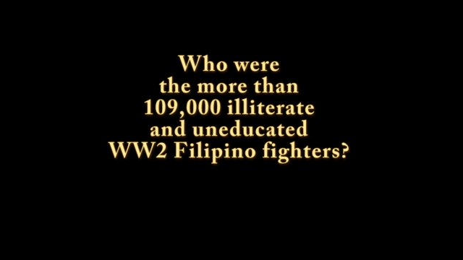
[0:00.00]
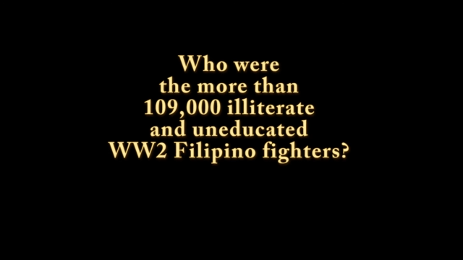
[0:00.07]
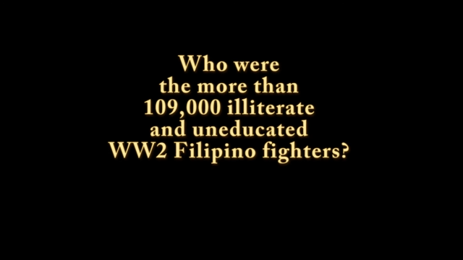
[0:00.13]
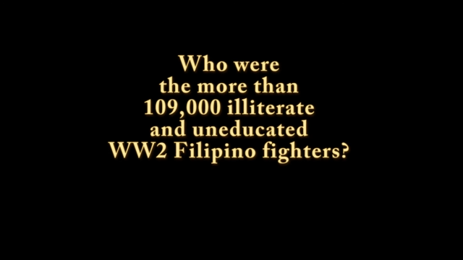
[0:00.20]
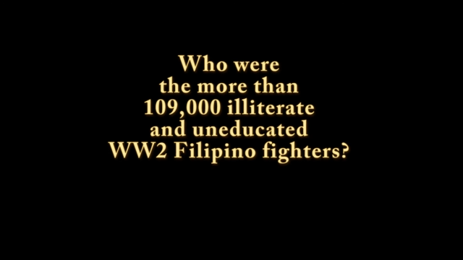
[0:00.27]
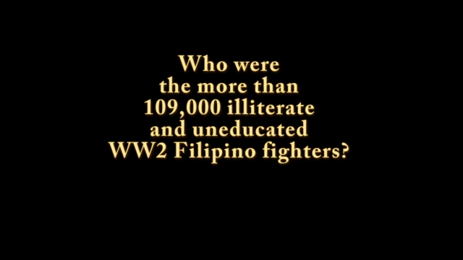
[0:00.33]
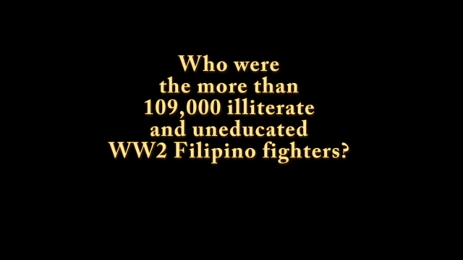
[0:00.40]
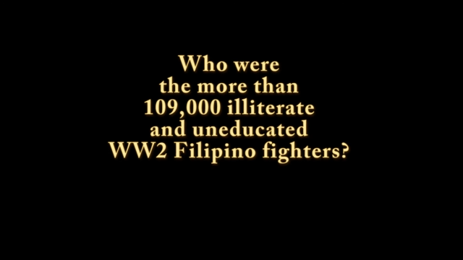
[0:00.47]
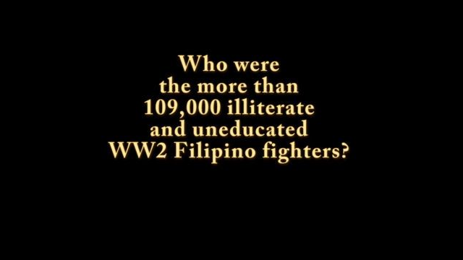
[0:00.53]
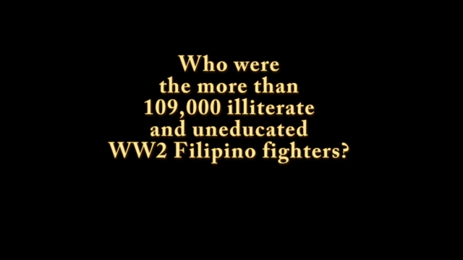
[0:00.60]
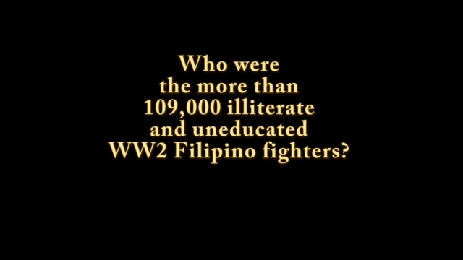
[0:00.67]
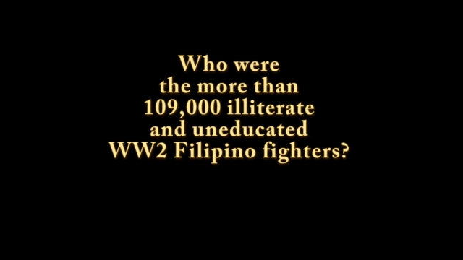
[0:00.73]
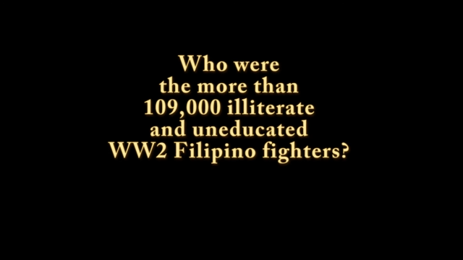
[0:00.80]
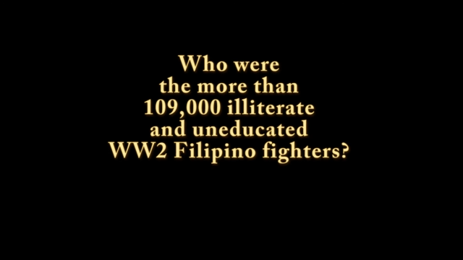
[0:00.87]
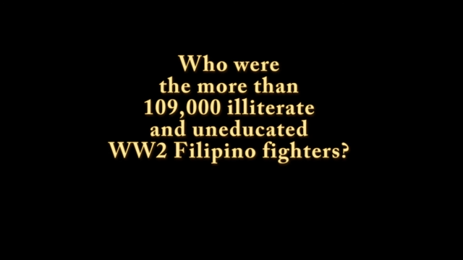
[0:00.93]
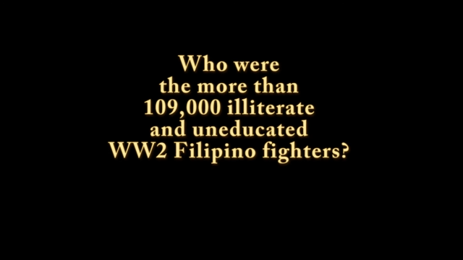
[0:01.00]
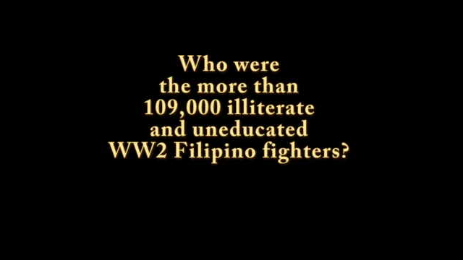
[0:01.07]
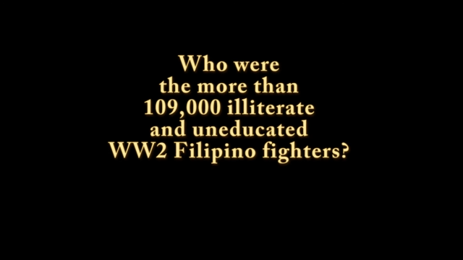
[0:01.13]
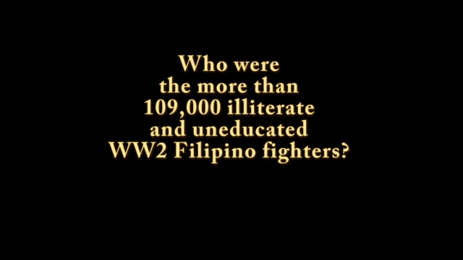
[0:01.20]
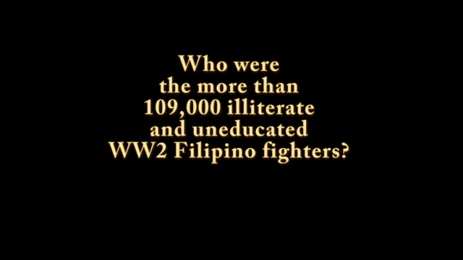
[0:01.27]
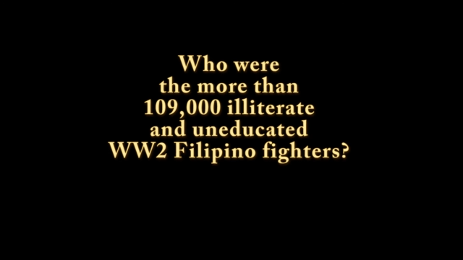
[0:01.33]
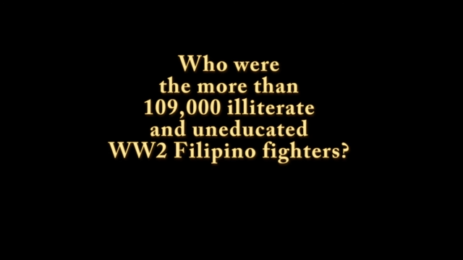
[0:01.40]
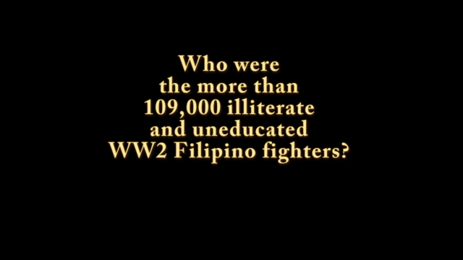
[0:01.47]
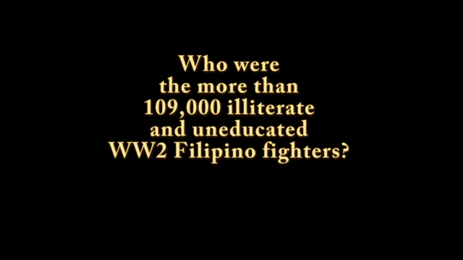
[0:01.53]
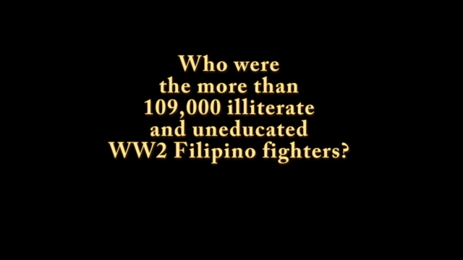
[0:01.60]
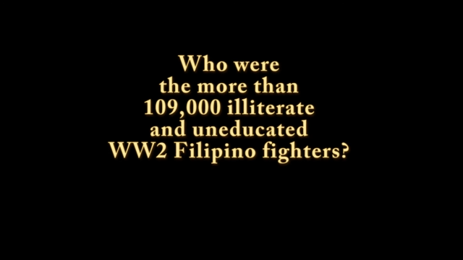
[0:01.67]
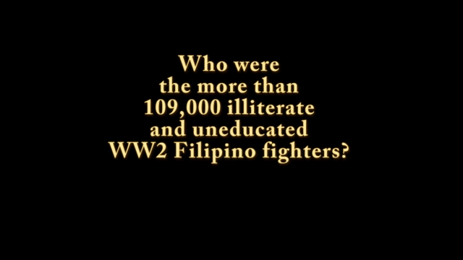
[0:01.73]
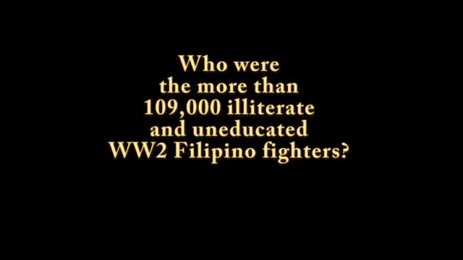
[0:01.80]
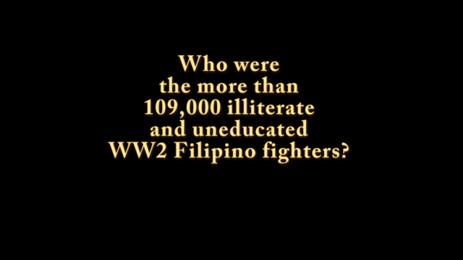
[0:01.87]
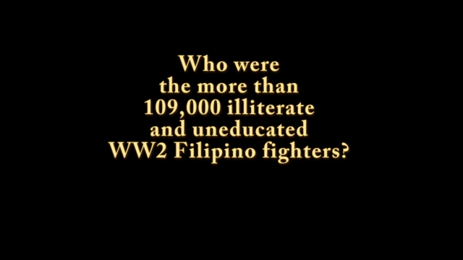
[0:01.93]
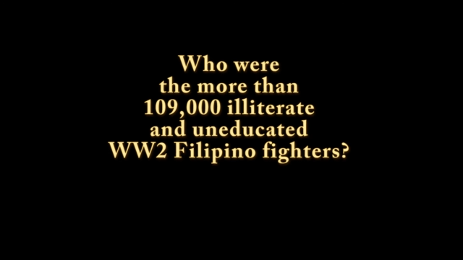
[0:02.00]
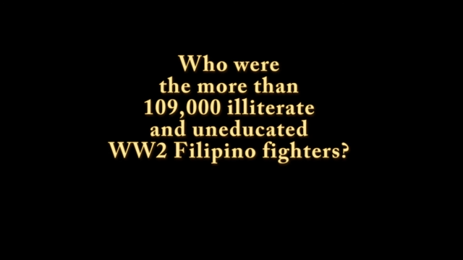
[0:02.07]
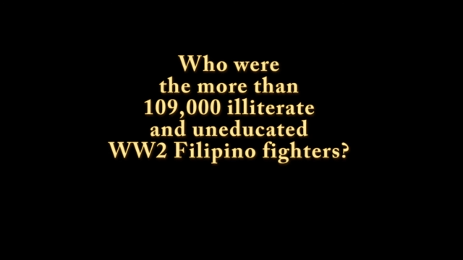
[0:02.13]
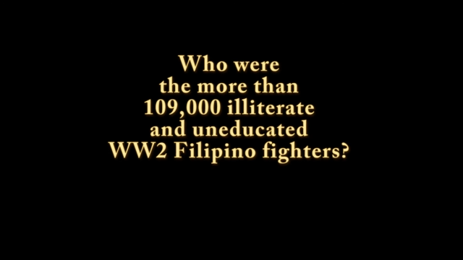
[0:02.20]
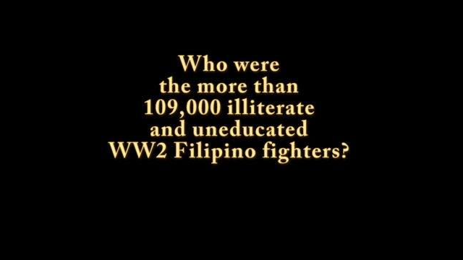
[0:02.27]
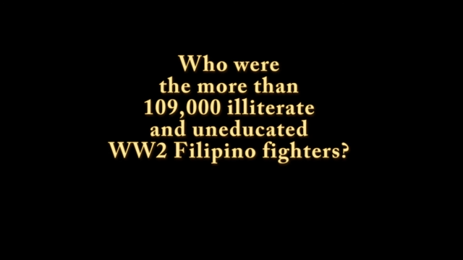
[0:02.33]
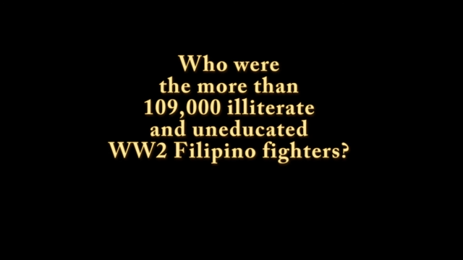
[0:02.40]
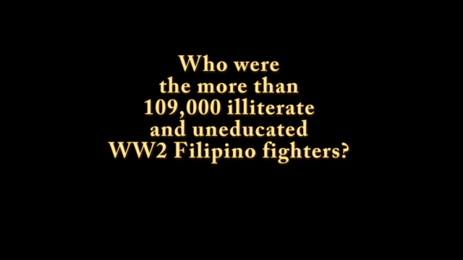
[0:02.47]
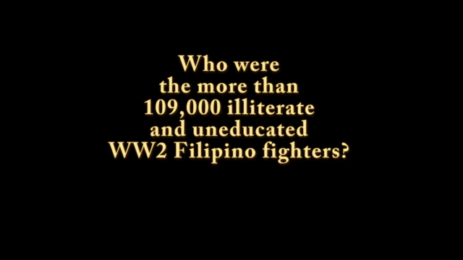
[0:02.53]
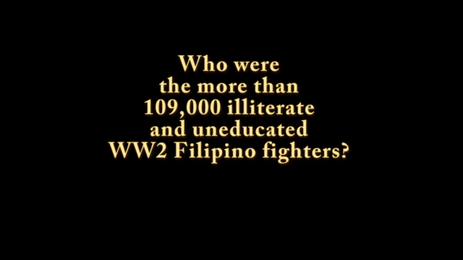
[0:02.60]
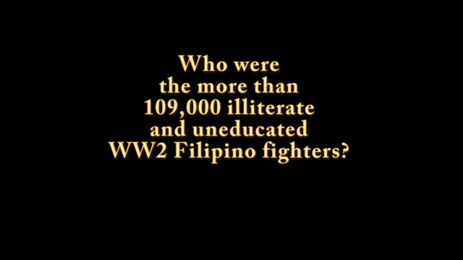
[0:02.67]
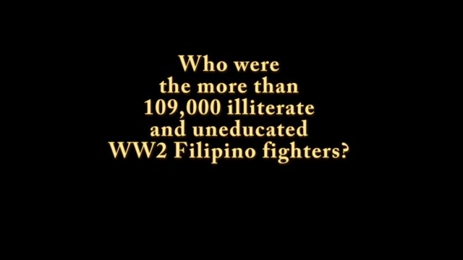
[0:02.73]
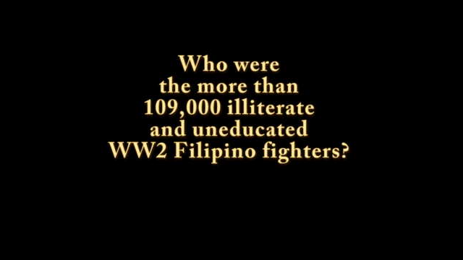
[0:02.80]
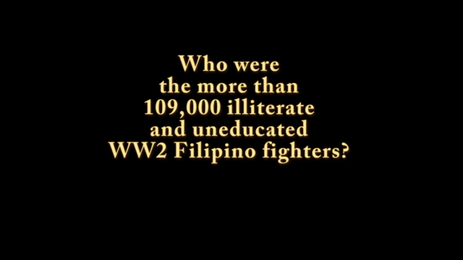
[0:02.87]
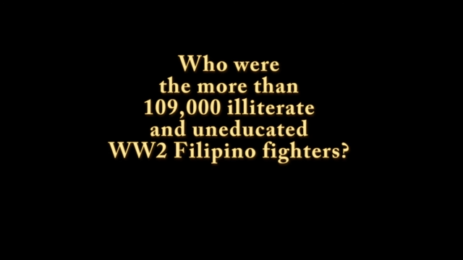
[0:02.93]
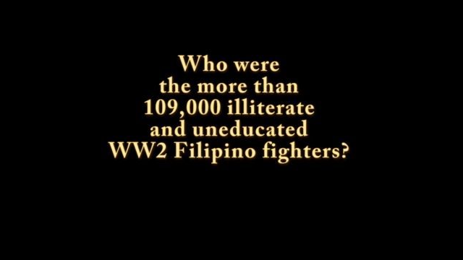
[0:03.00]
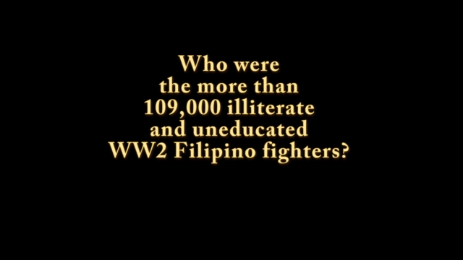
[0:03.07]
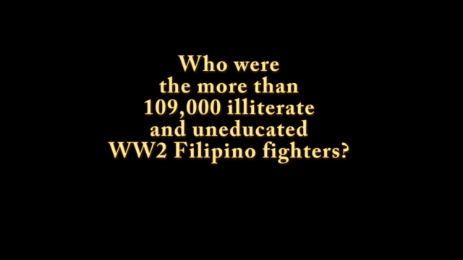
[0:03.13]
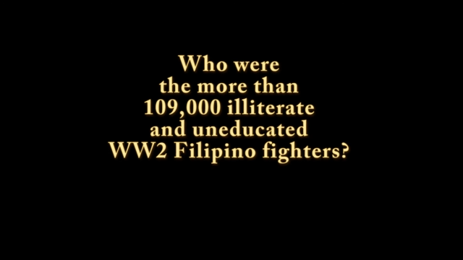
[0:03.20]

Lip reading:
(no speaker visible)